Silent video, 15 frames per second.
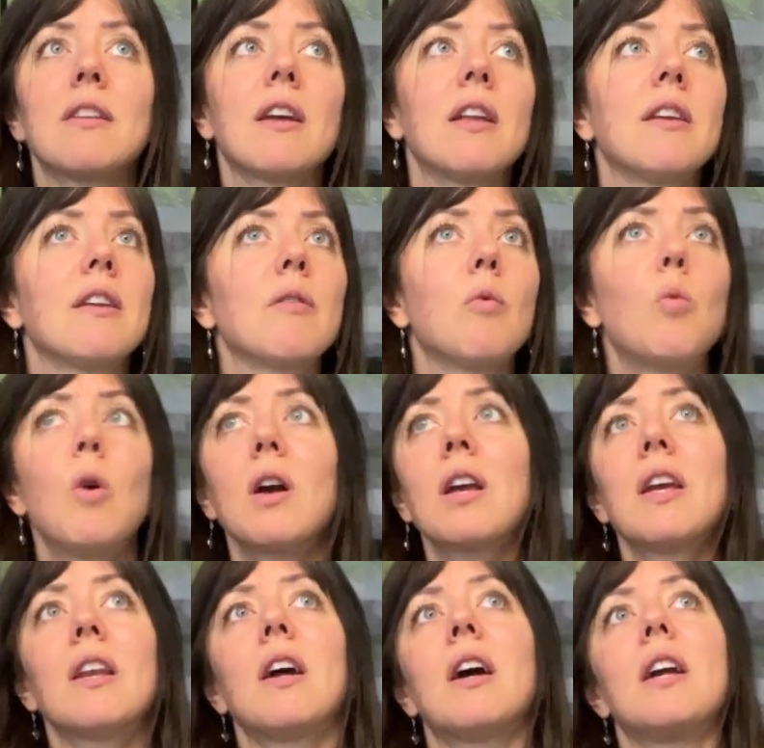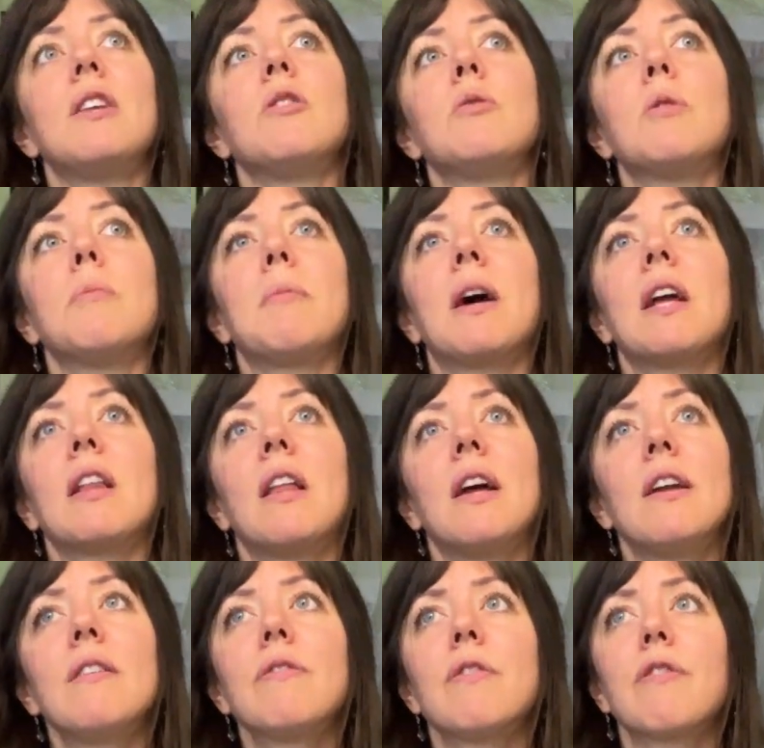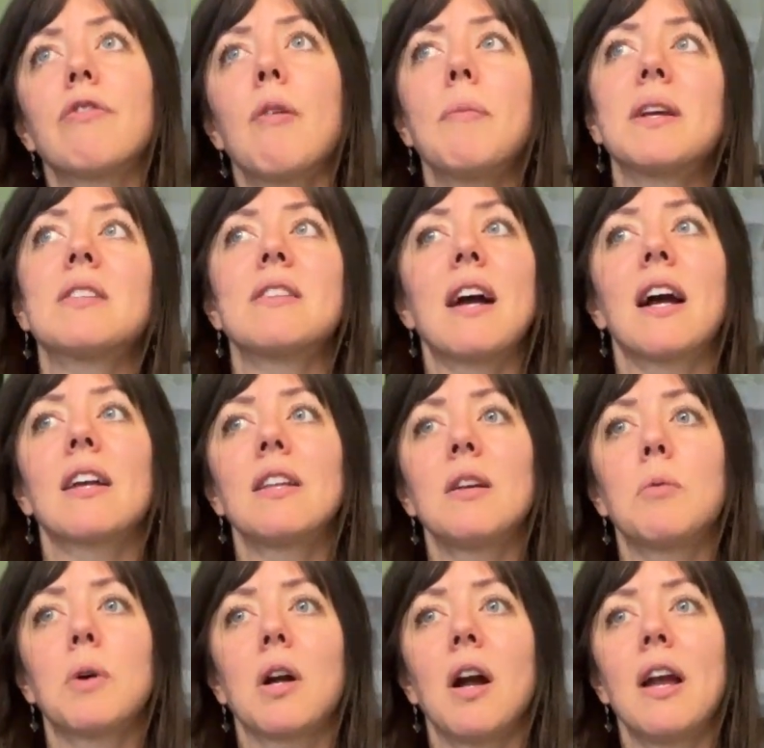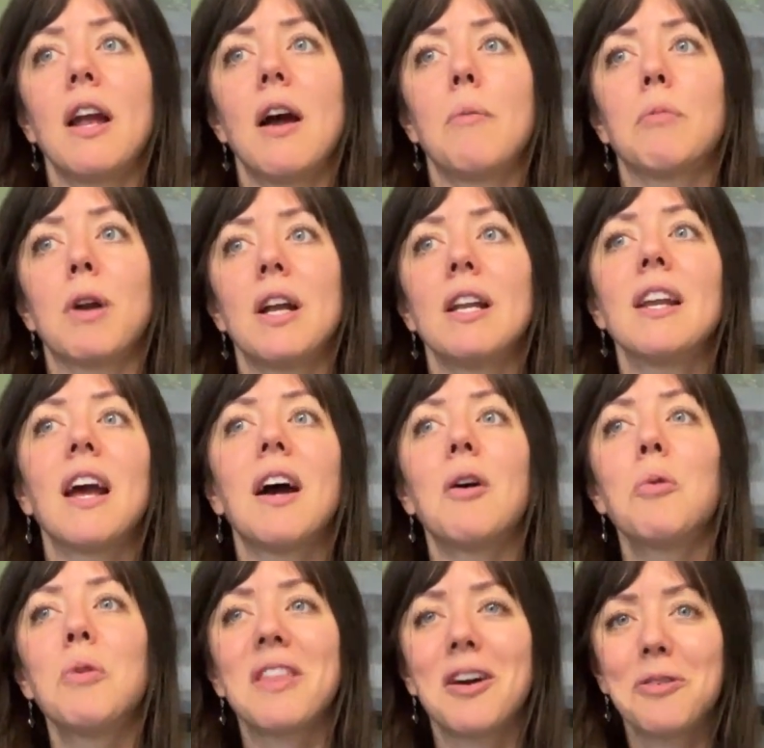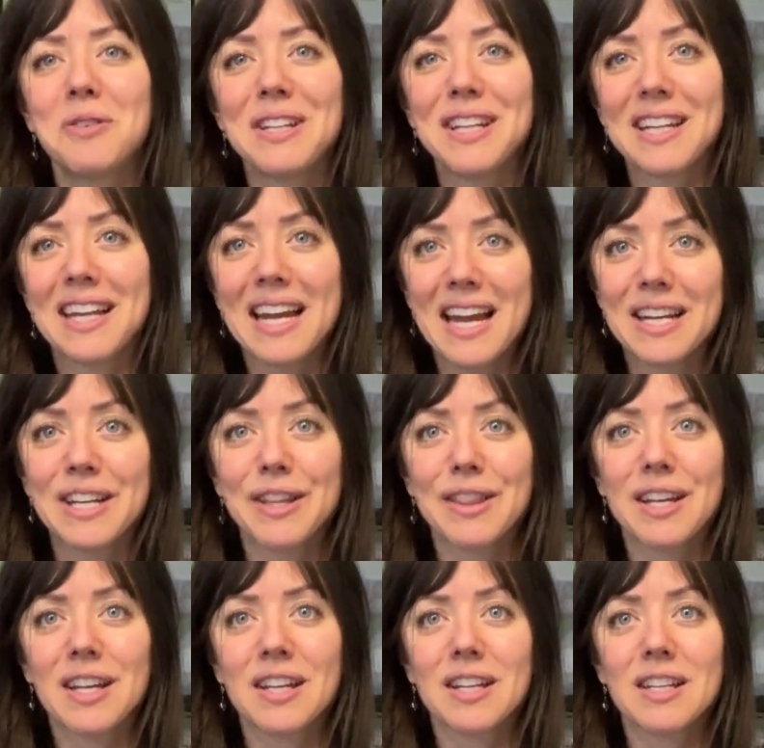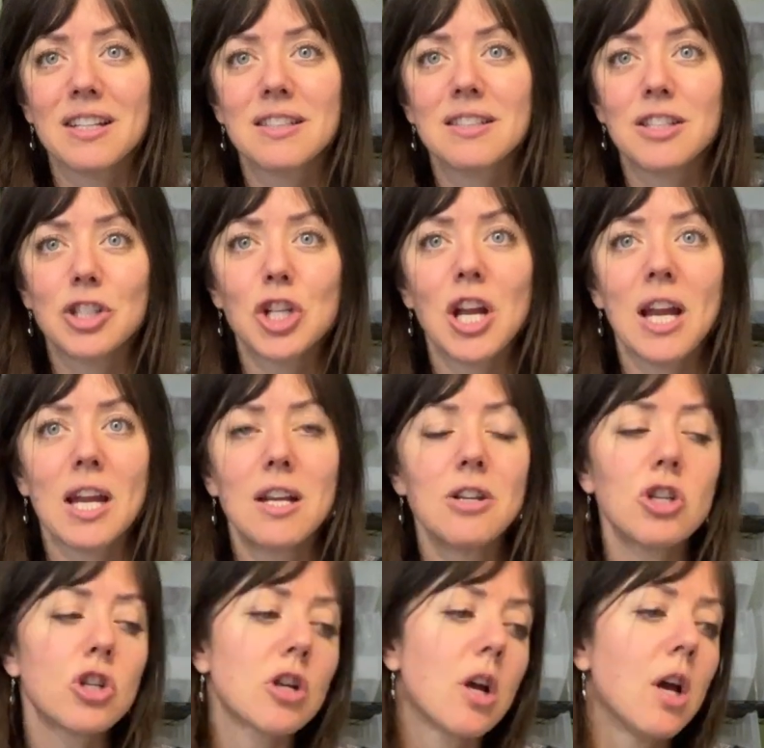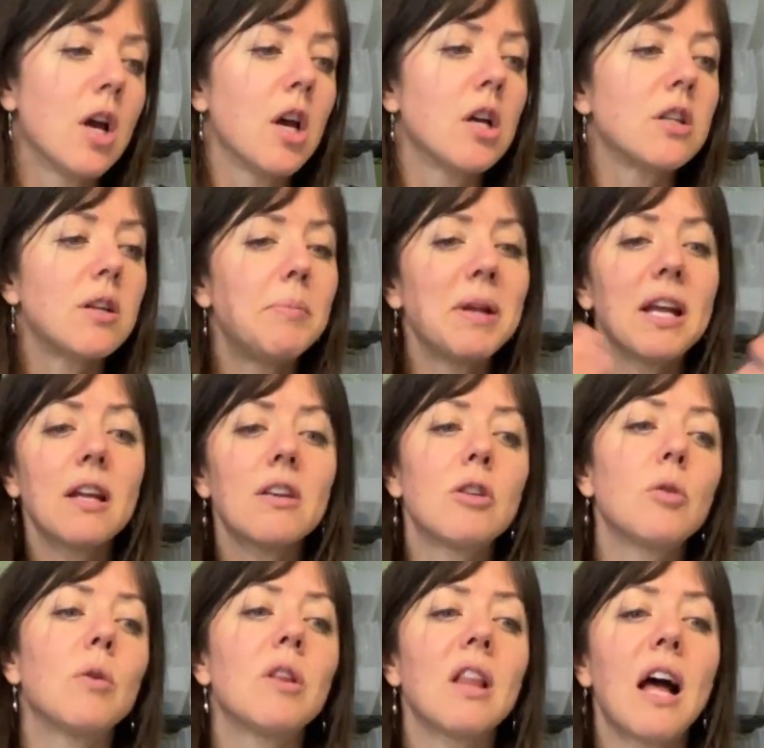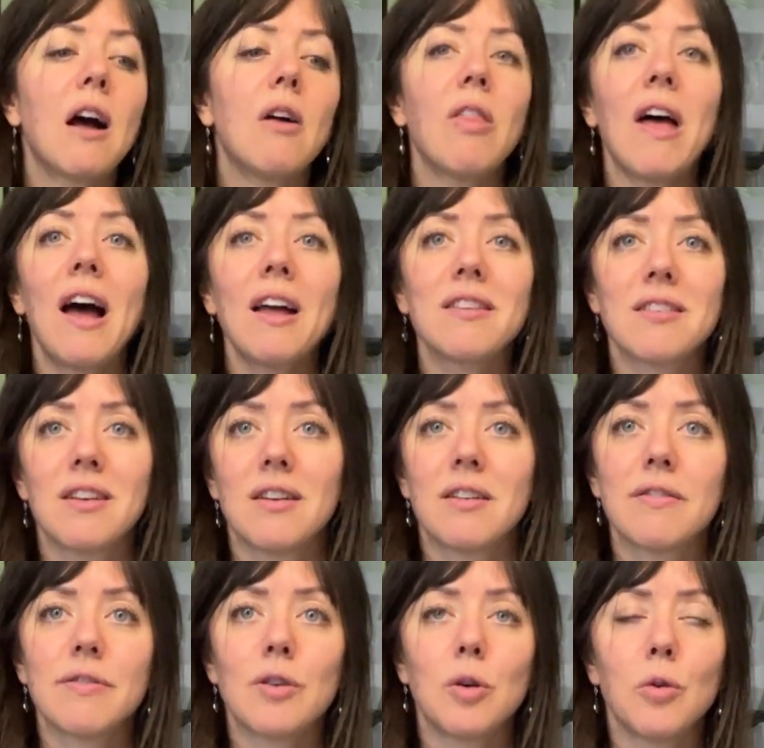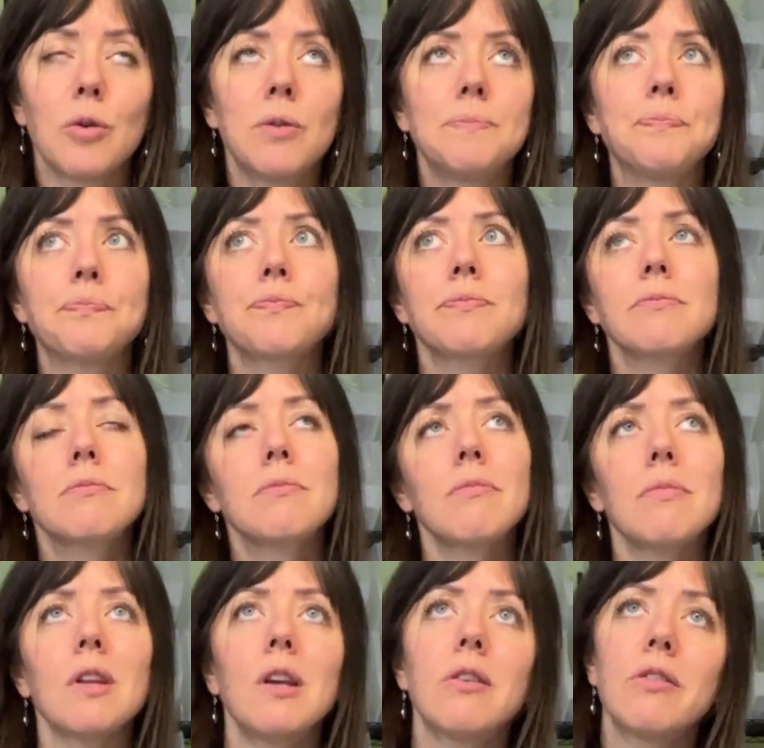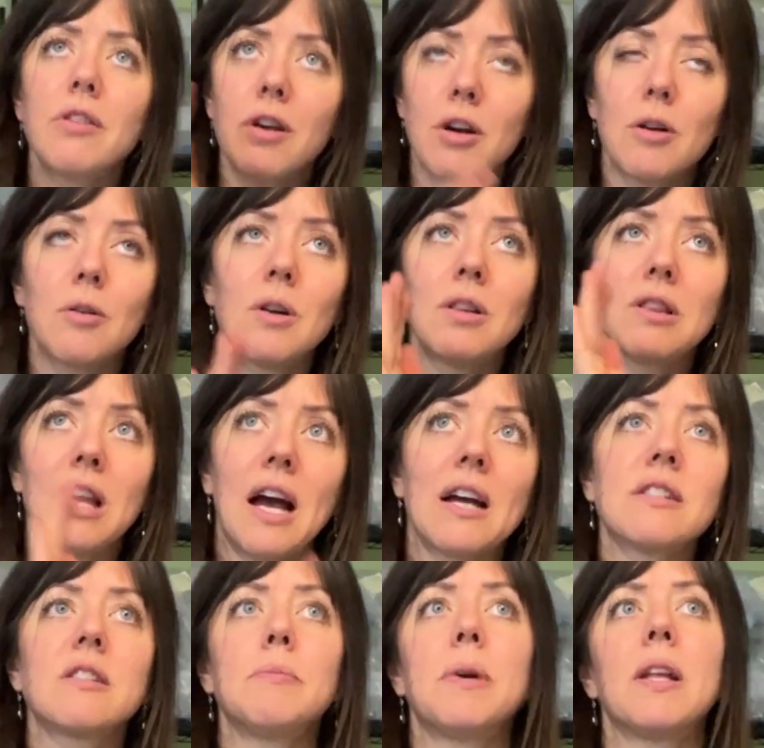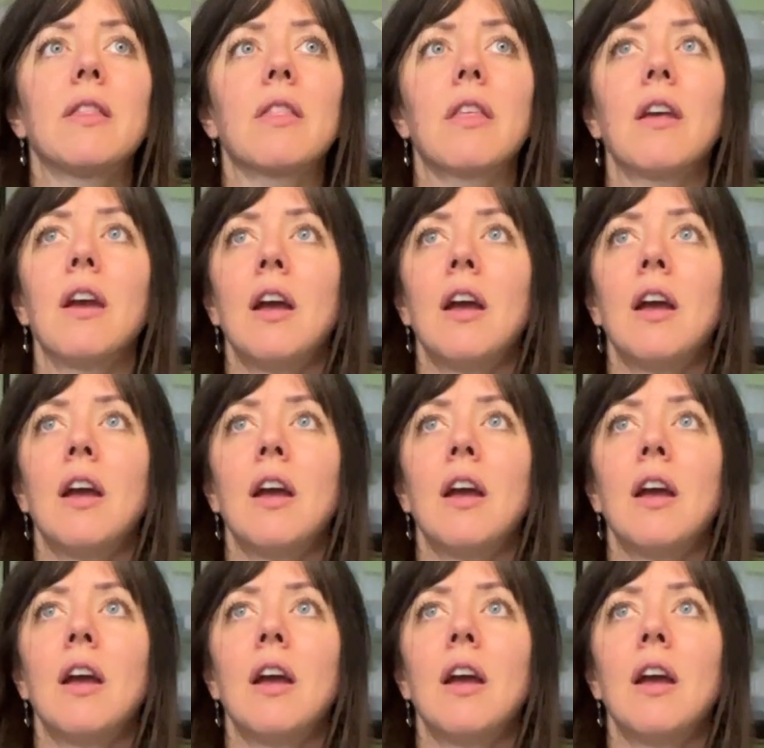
and what can I do in my life from exactly where I am right now without needing anything to change to begin to allow that to unfold. So last month,